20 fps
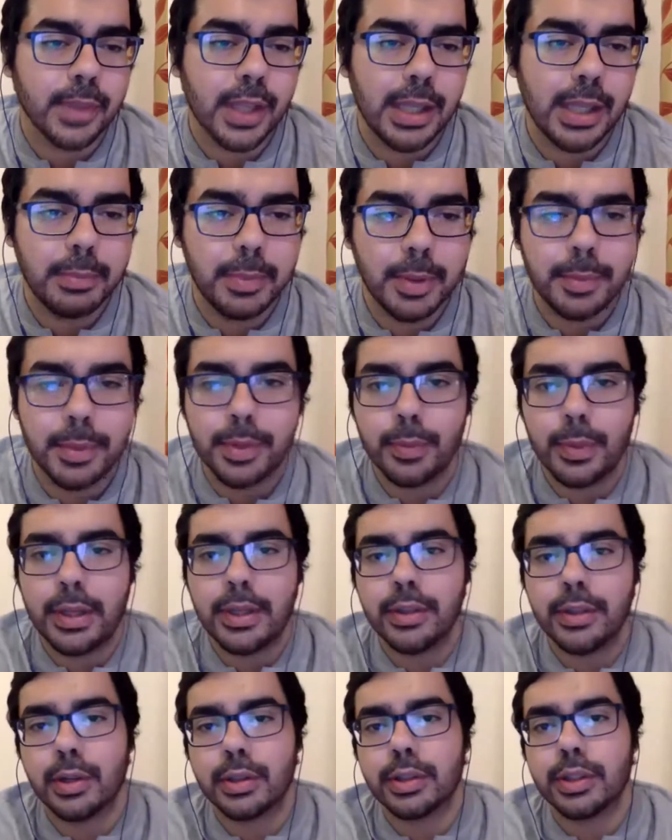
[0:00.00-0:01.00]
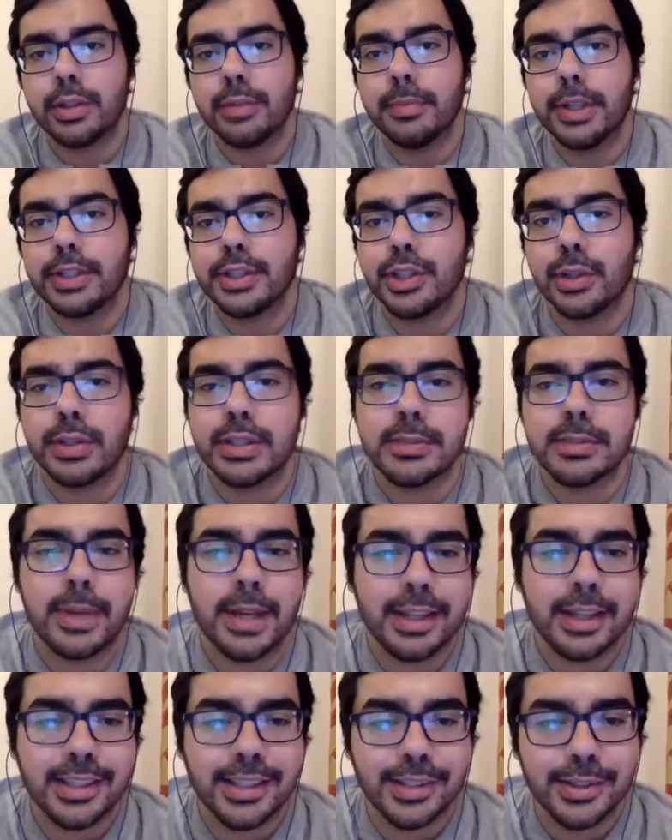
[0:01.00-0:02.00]
And maybe when Dr. Ramesh joins
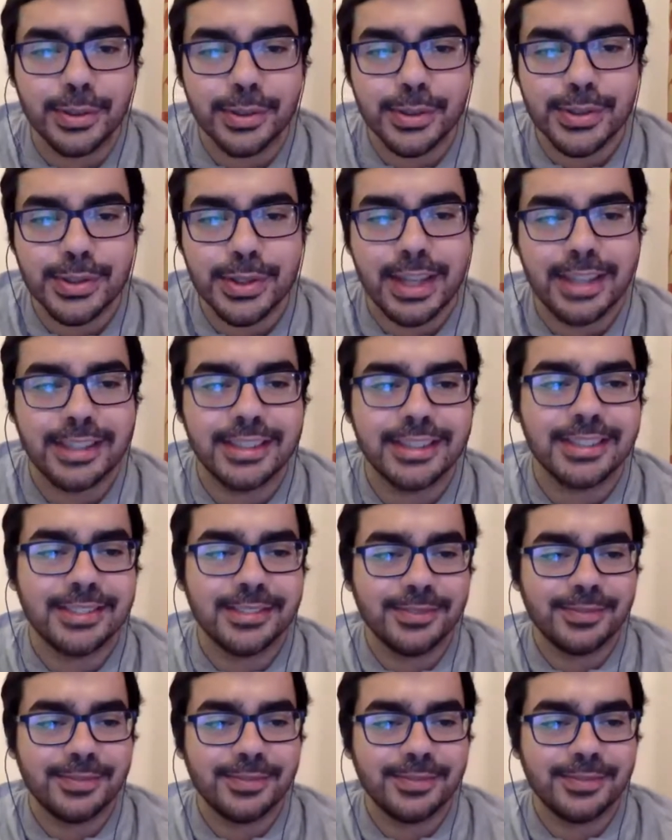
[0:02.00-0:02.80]
back, he could also add in.